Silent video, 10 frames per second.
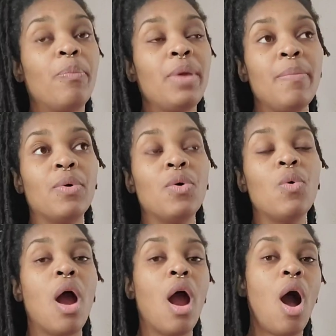people
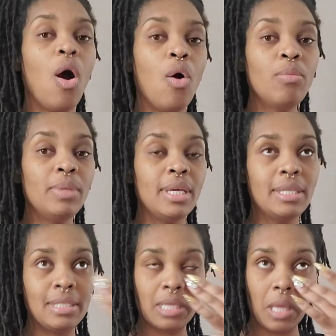who are
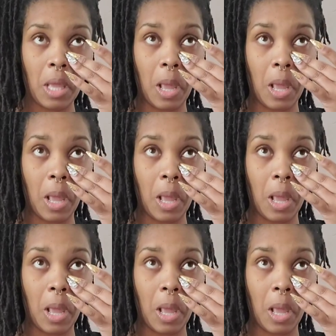homeless